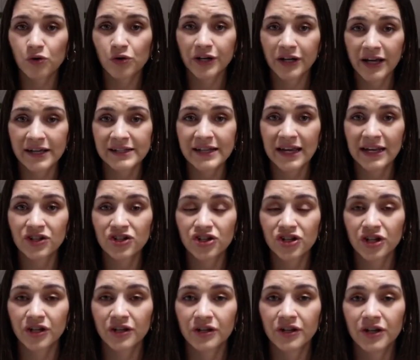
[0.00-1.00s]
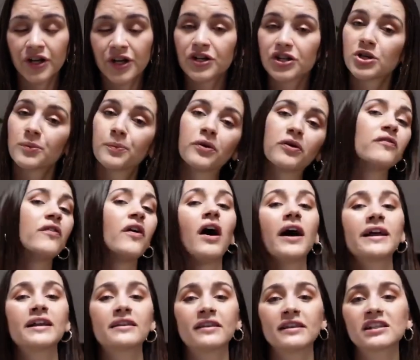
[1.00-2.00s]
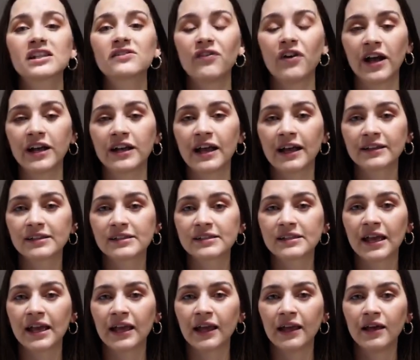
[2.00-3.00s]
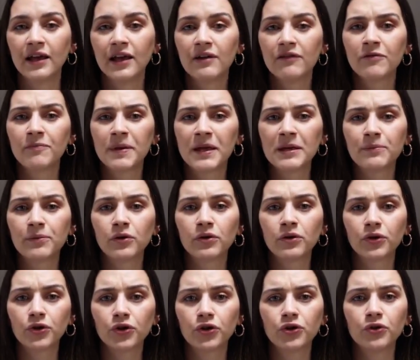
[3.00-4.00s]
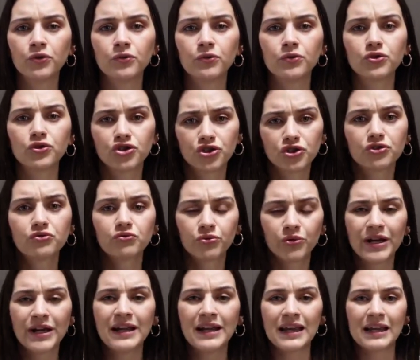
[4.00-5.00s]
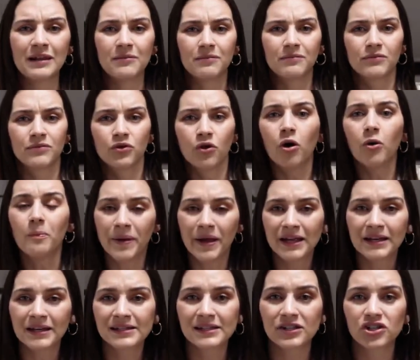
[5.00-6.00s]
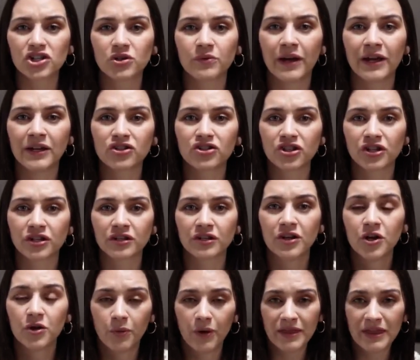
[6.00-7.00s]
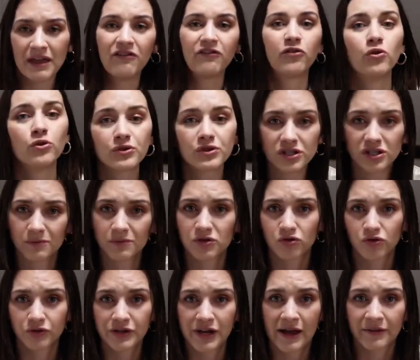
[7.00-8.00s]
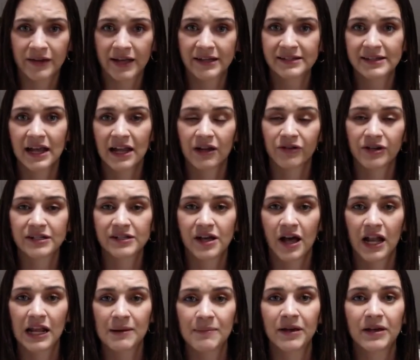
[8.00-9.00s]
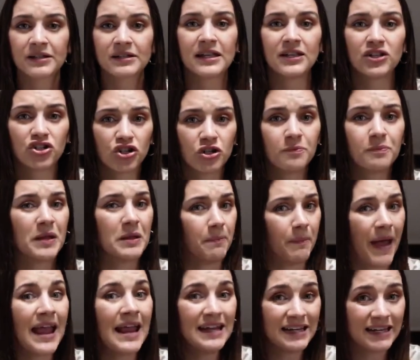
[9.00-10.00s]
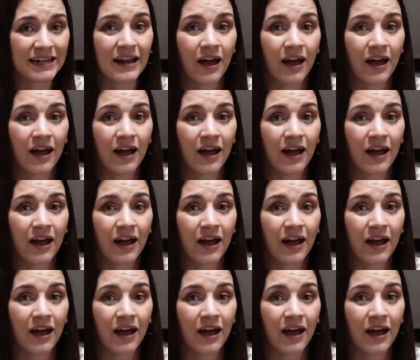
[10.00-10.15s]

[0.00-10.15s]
organisation to provide this financing for people who should really not be in a situation where they're forced to draw down their salaries early because they should be paid